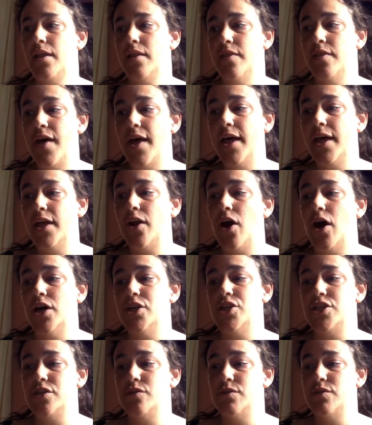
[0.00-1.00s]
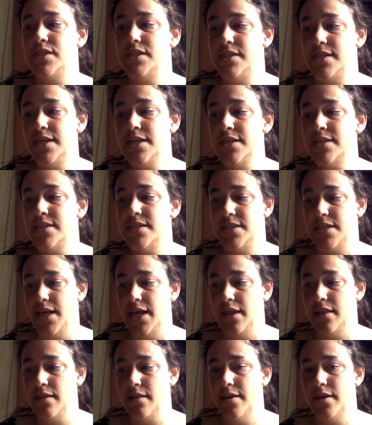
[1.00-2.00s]
Then on June
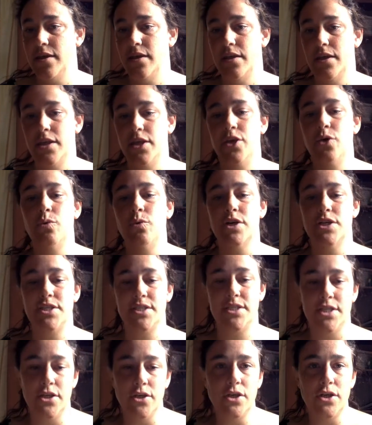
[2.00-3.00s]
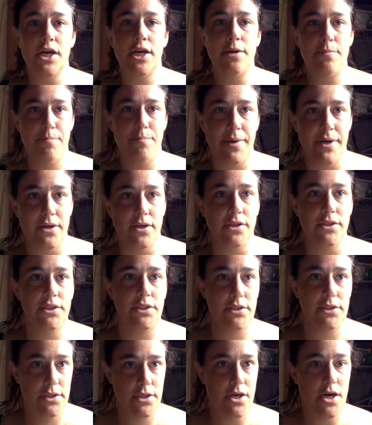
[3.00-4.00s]
16th, you are still going to build
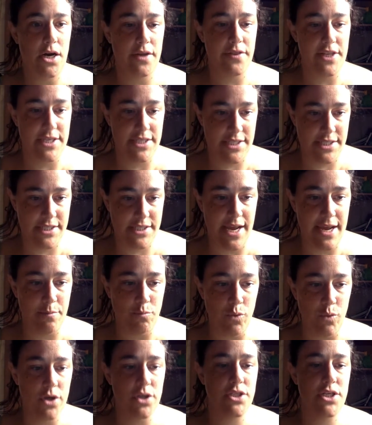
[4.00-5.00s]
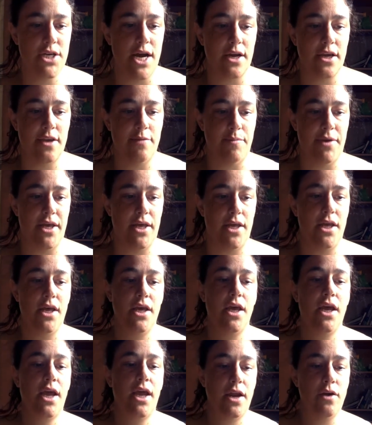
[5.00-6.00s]
on the same Word document
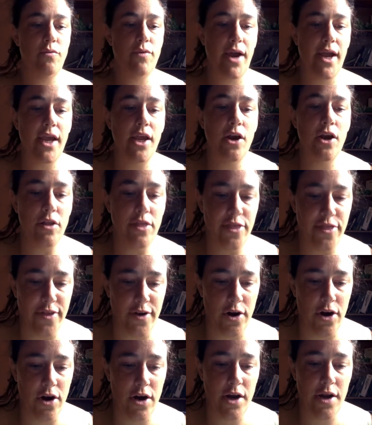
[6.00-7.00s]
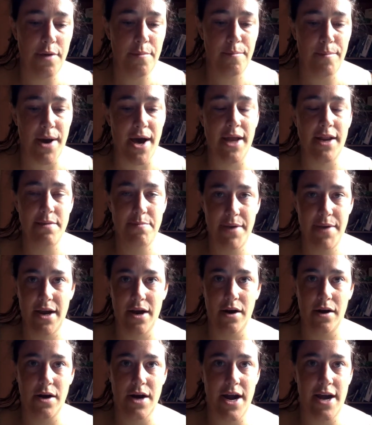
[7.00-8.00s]
and write your third body
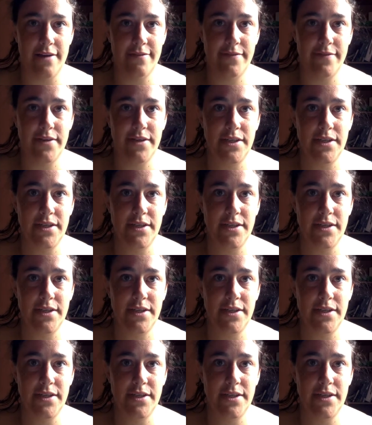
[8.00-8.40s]
paragraph.